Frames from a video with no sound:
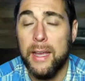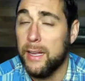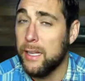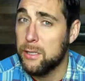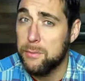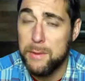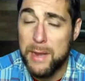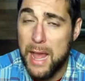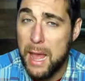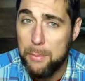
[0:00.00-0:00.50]
And
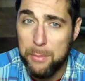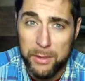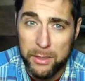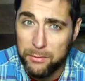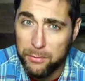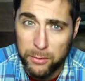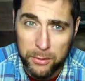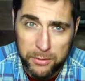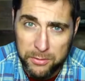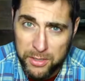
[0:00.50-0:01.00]
it's been
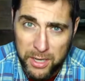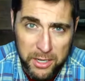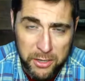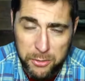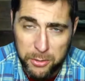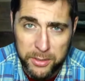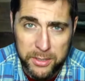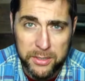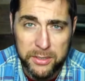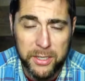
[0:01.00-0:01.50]
happening for
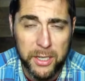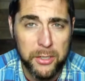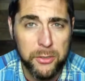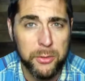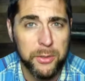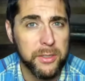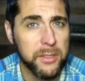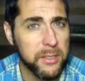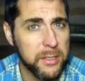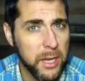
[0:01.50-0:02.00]
centuries and
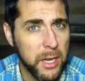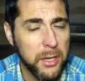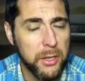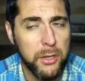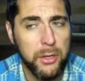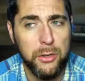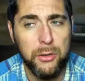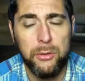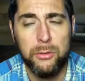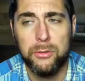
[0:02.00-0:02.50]
centuries. It's not
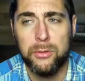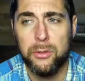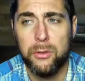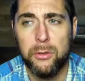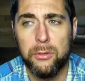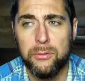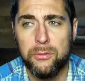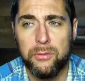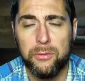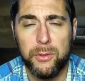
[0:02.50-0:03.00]
new, so
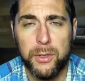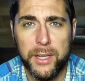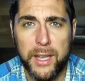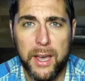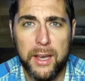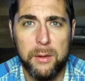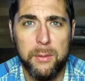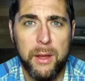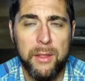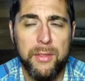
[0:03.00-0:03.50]
don't
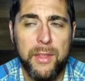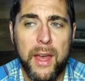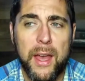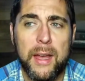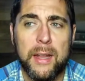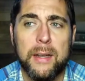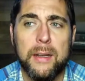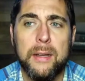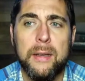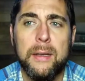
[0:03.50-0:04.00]
freak out about
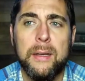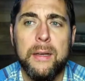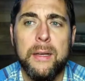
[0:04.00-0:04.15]
that.